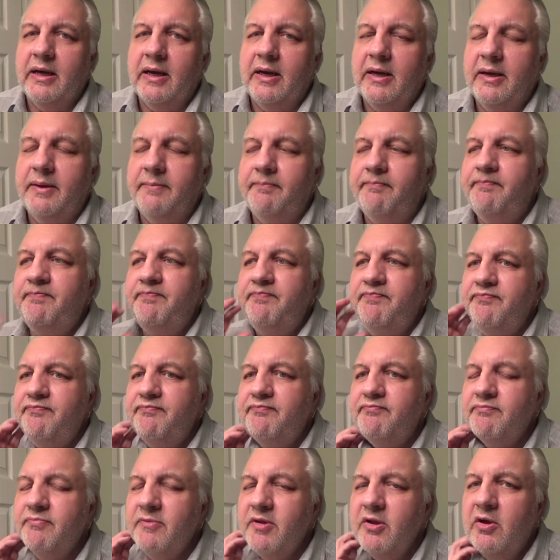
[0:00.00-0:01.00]
um,
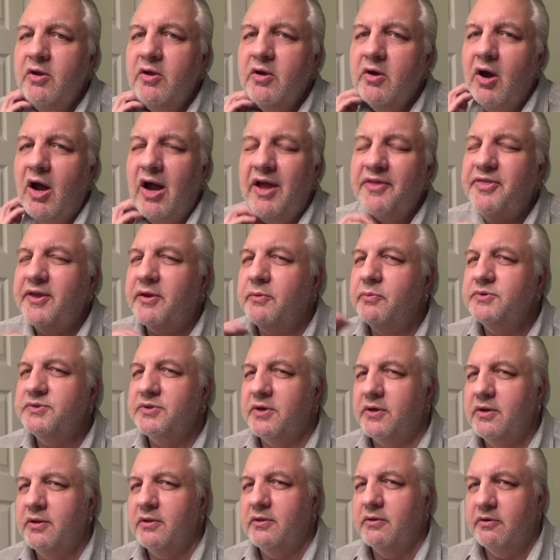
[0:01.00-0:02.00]
I think it was a
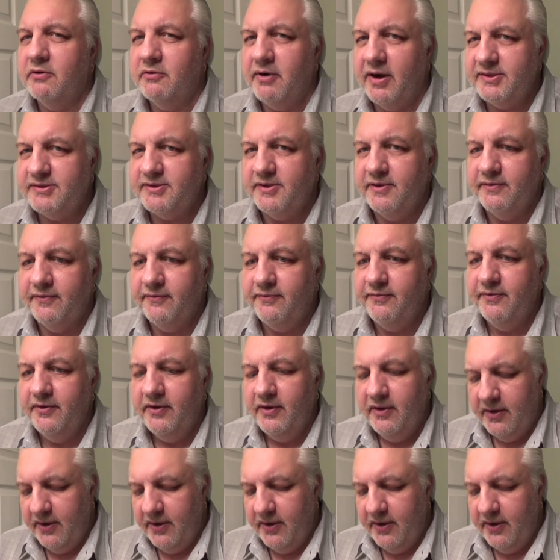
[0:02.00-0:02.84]
little aggressive.